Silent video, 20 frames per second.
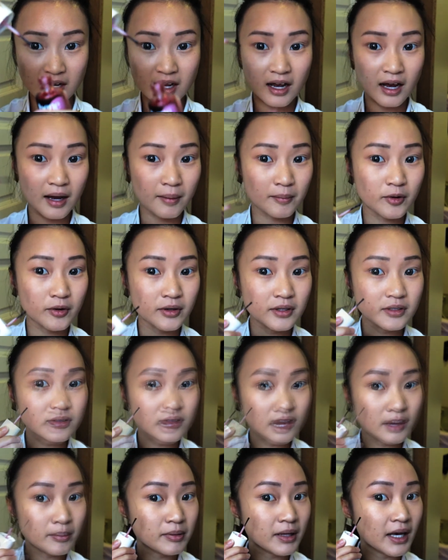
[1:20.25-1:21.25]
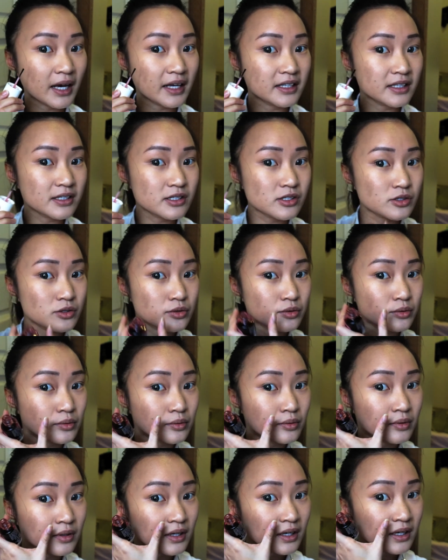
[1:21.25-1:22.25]
I'm going to just apply this
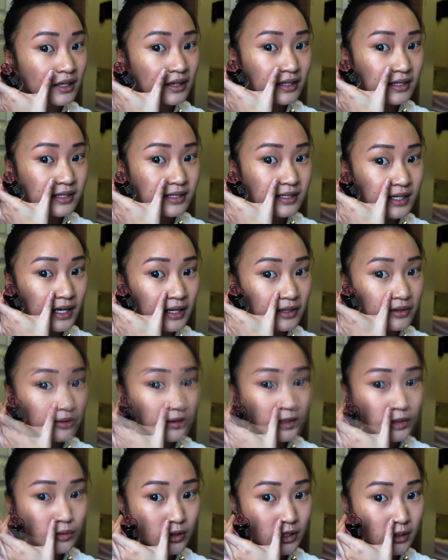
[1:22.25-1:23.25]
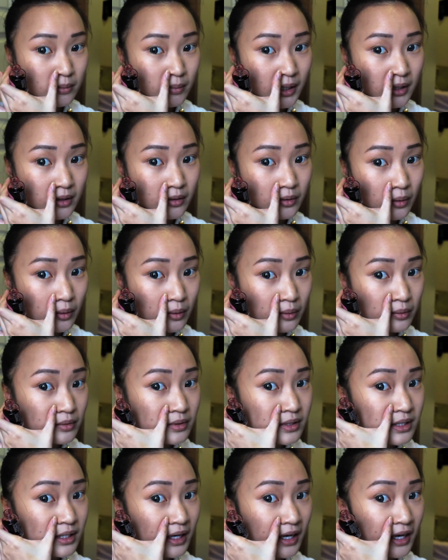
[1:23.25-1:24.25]
to the center between my
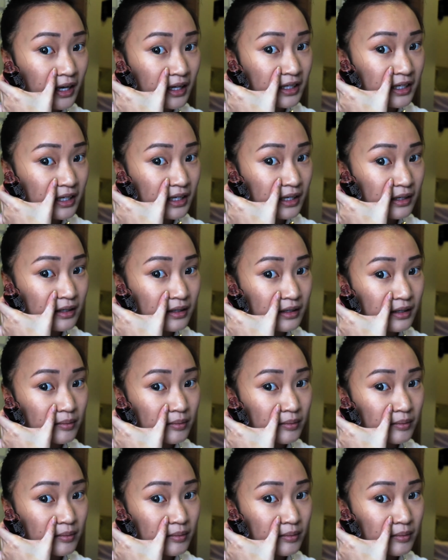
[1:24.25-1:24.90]
nose and ear.